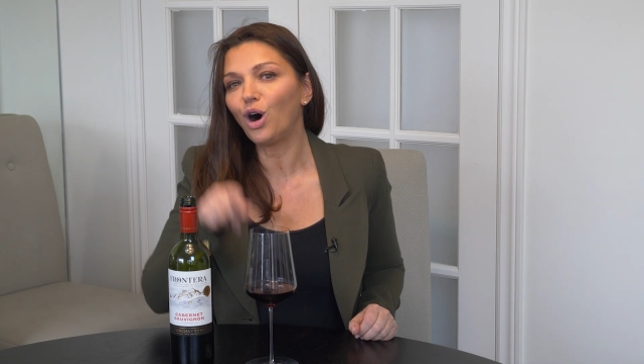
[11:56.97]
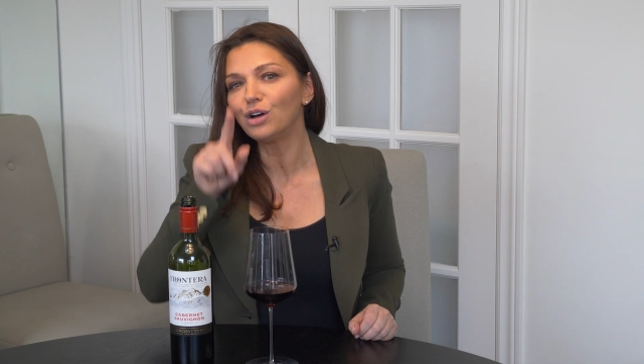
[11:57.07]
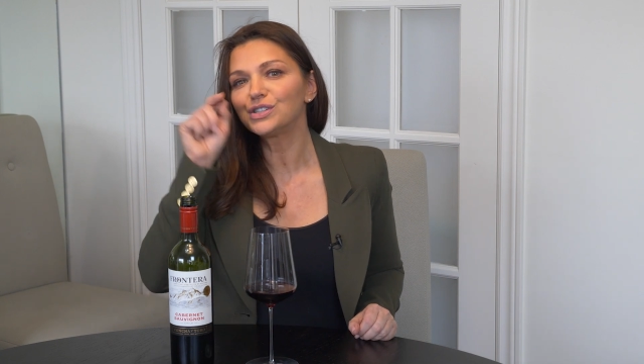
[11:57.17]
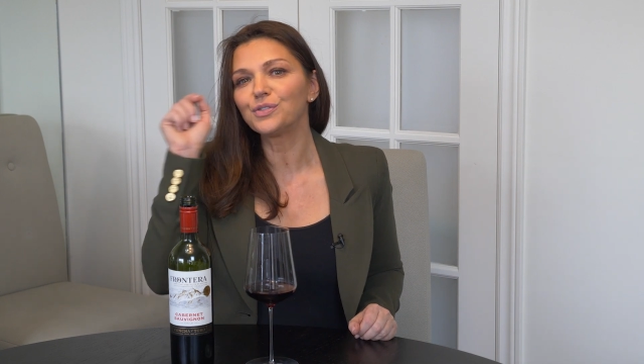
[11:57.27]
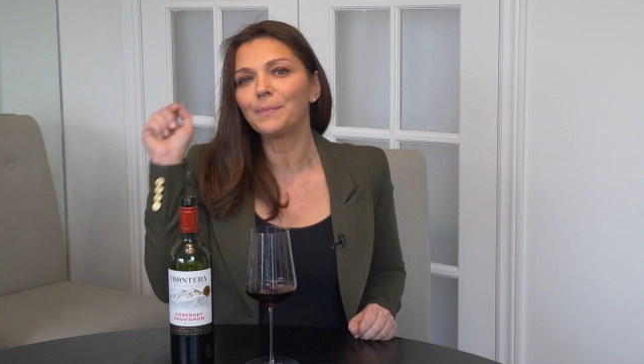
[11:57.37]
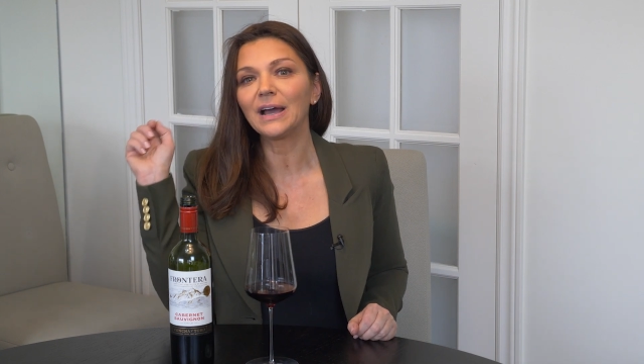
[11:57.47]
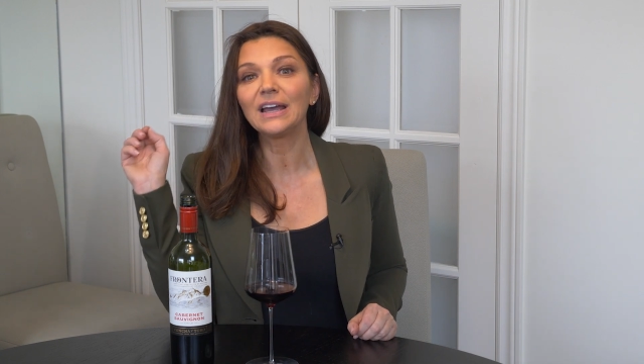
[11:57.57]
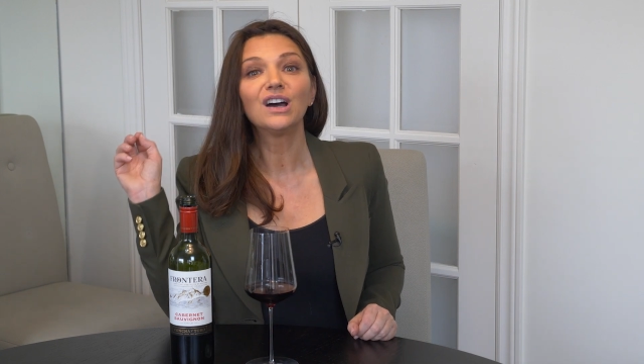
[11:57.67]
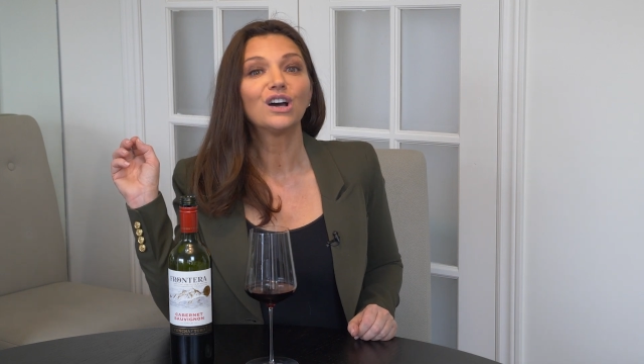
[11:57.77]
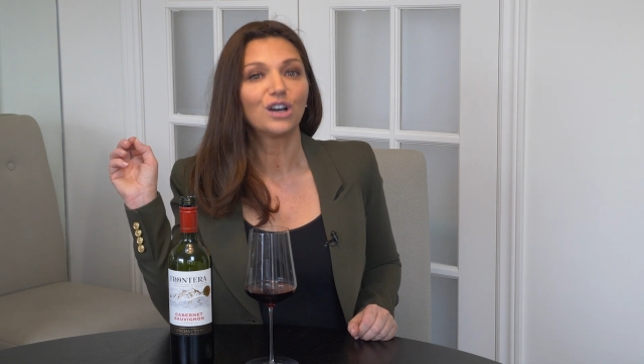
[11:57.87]
also
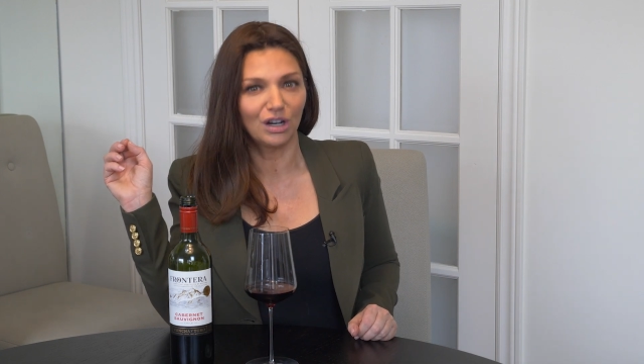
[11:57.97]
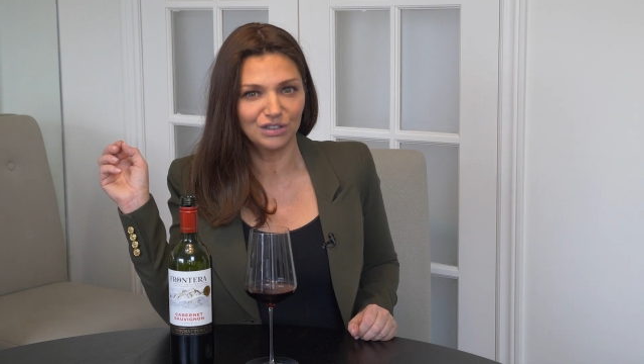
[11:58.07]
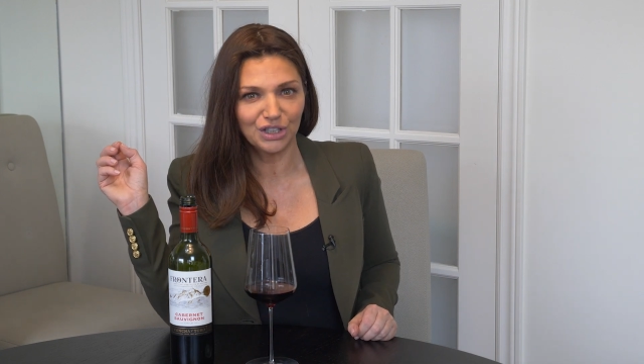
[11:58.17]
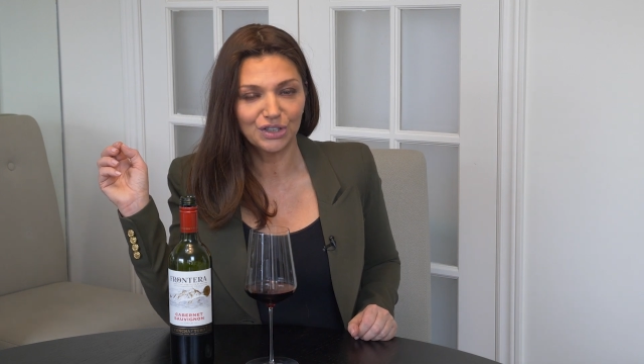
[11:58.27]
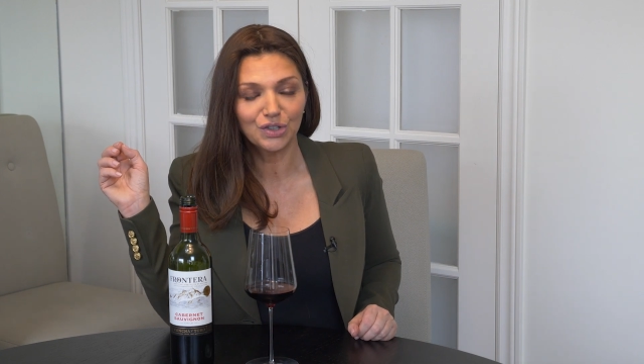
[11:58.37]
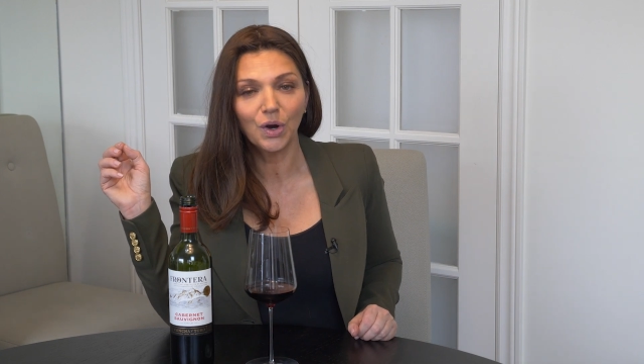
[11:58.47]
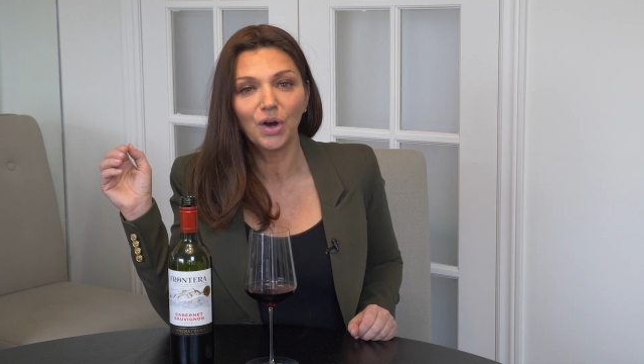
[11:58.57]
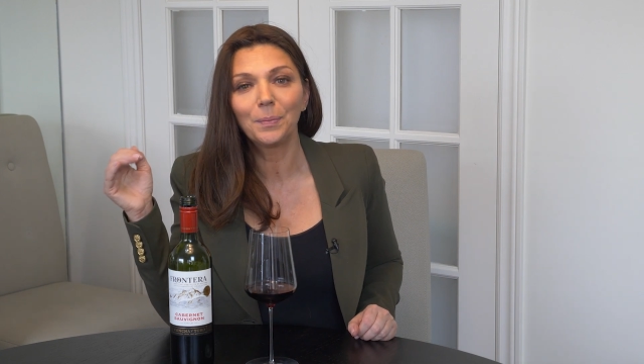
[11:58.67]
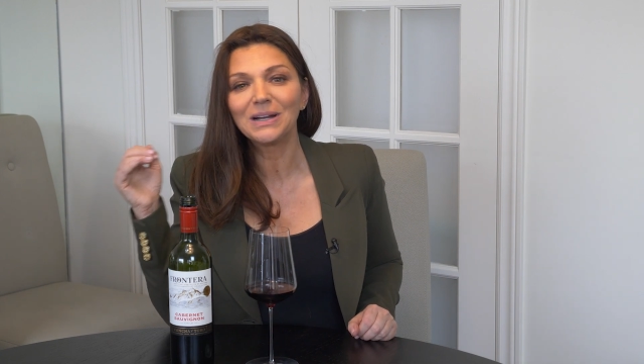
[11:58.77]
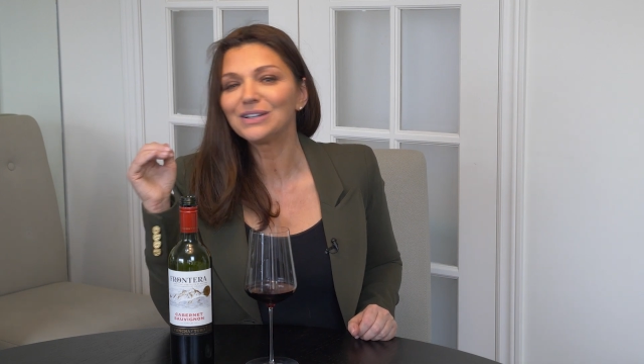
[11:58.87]
by Concha
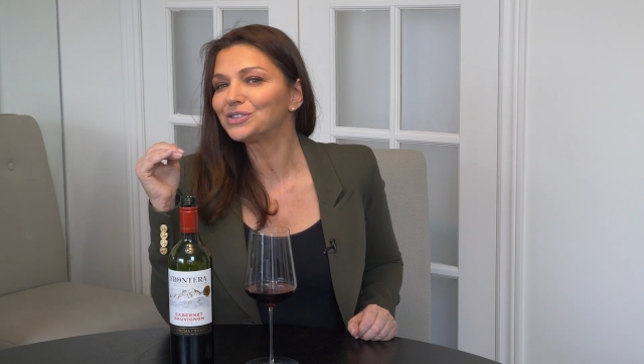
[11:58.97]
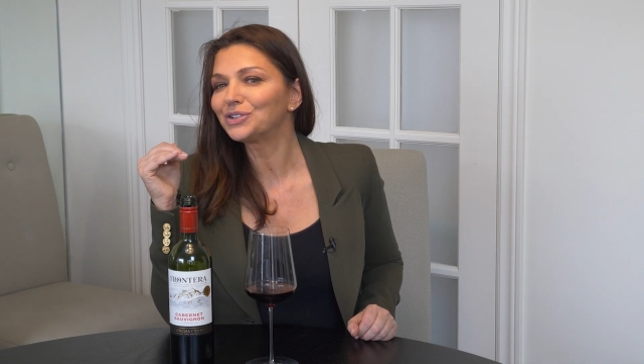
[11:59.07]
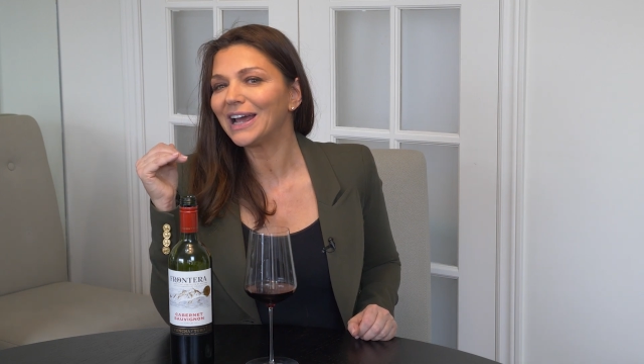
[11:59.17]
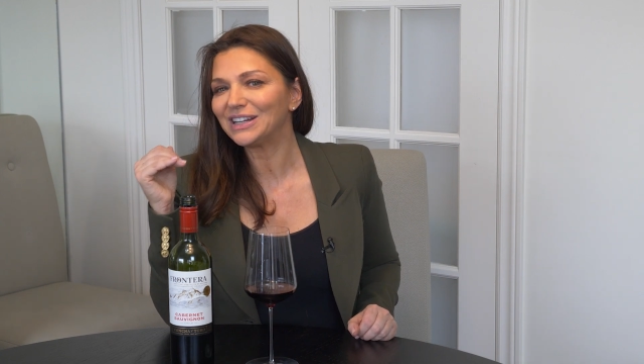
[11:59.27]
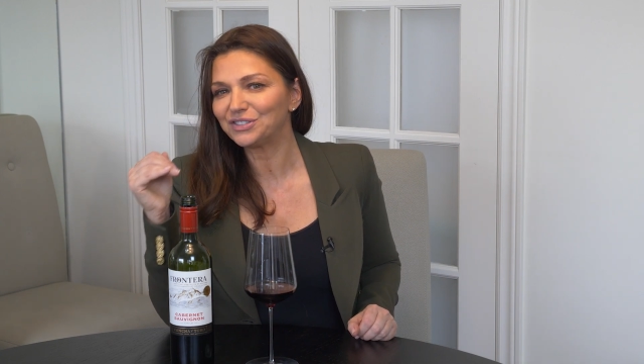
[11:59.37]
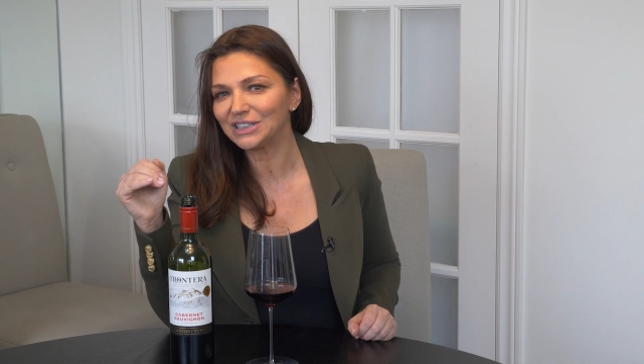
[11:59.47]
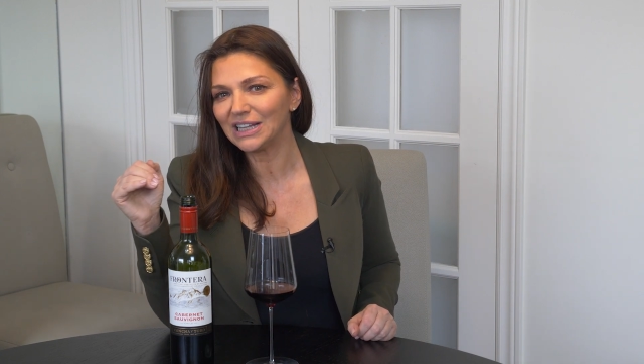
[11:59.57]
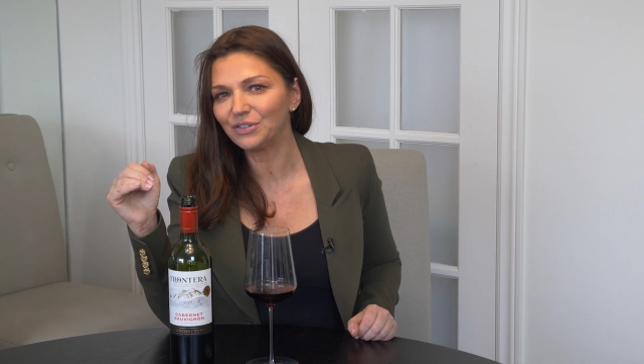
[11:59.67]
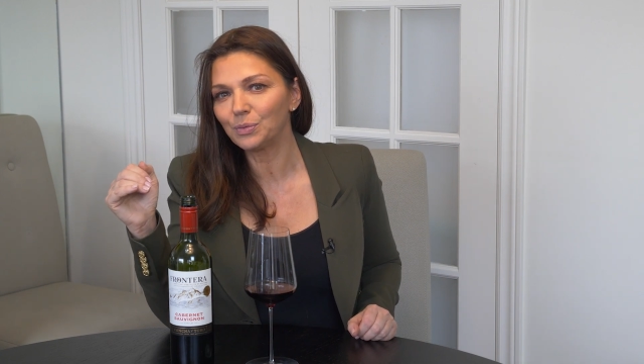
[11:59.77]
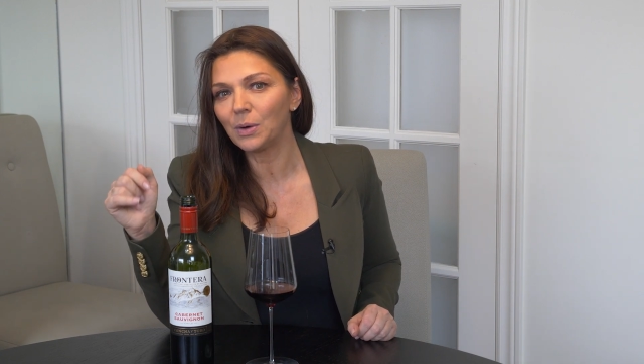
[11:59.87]
Toro, but it's their entry level